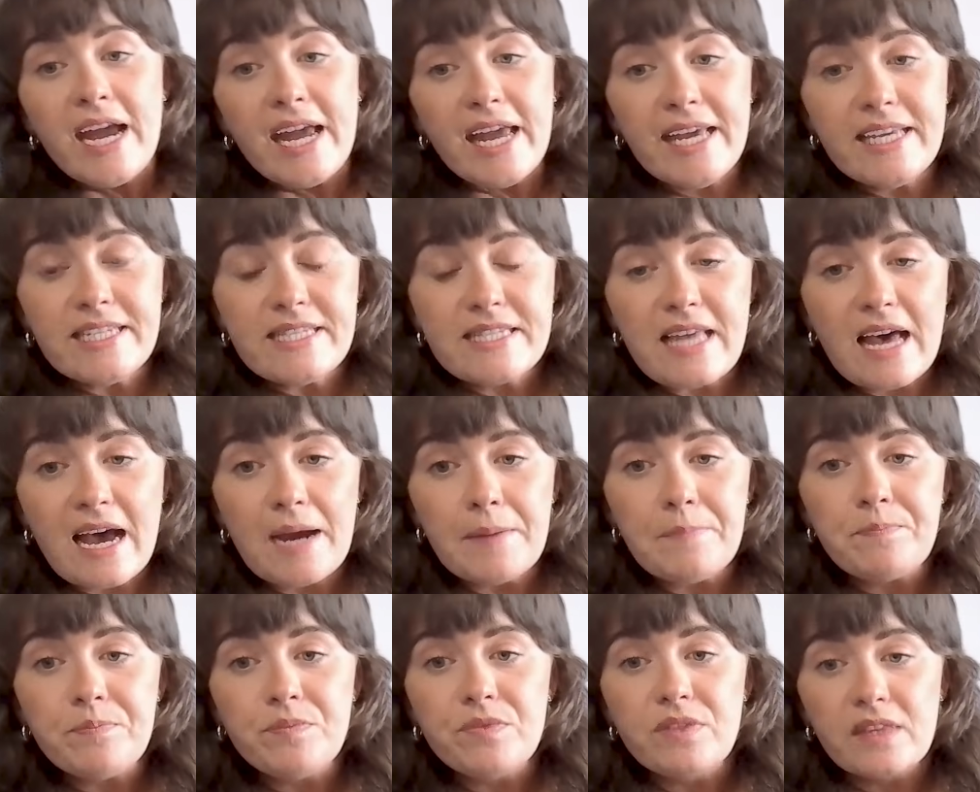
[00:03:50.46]
is
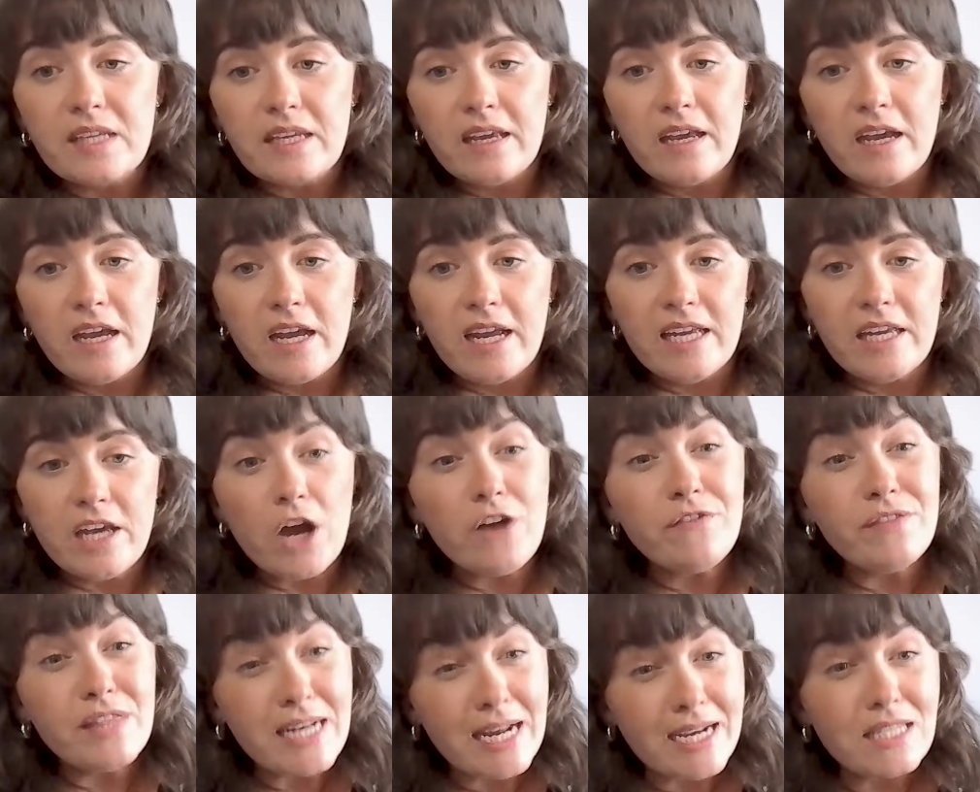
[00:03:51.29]
that
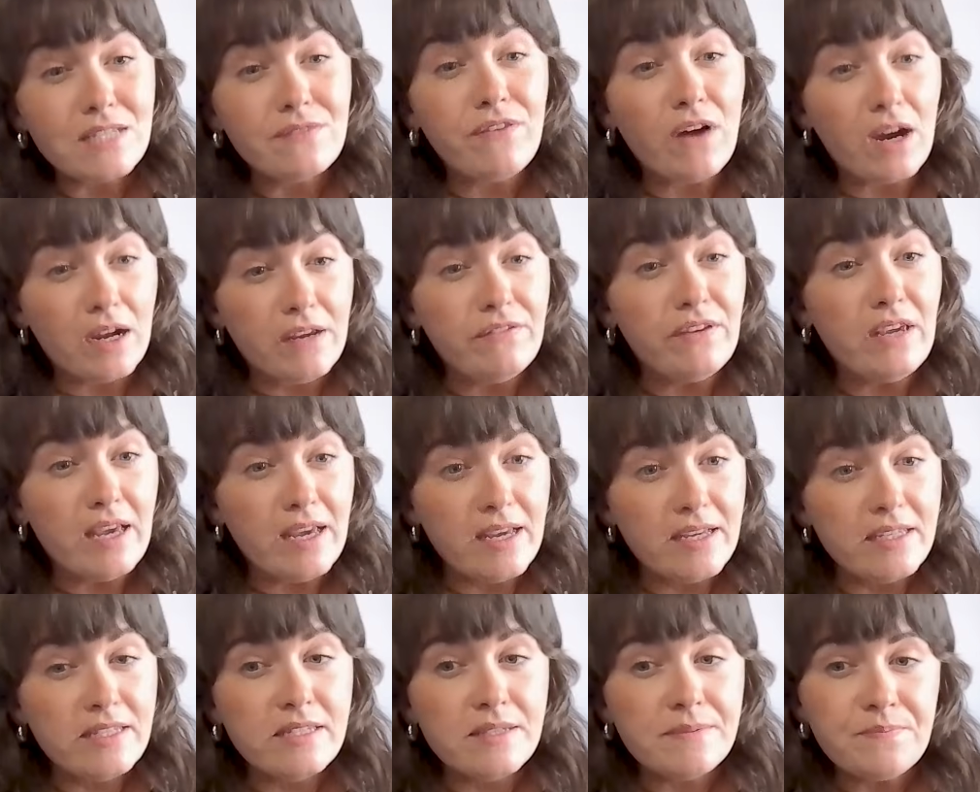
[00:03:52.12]
over the next 5
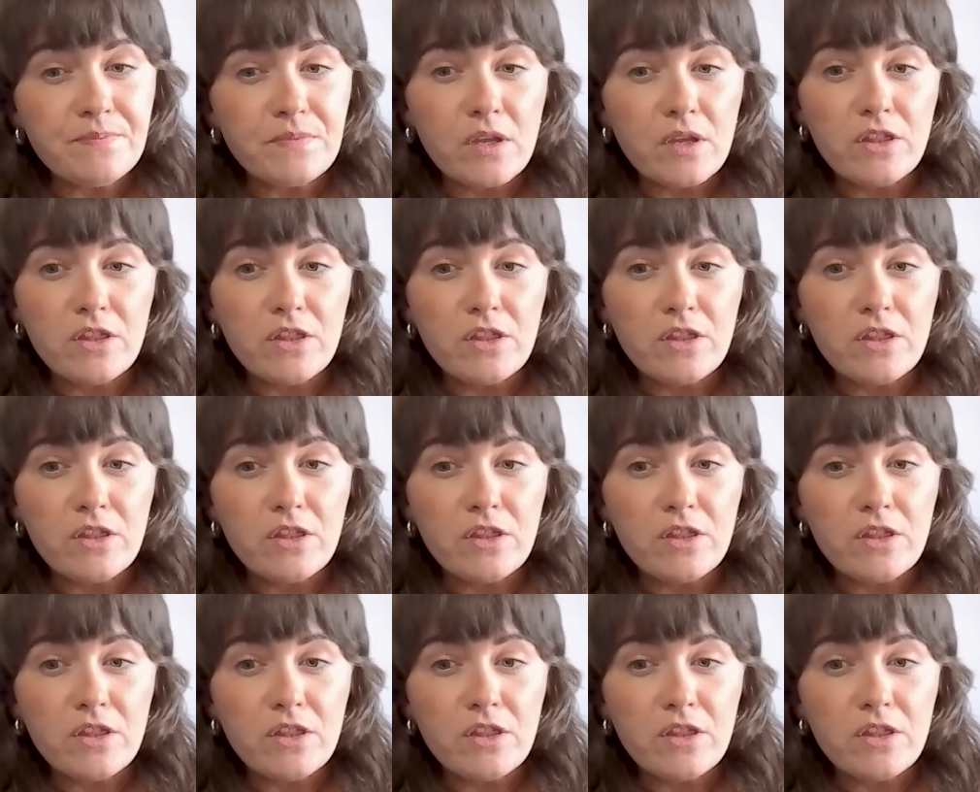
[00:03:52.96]
years,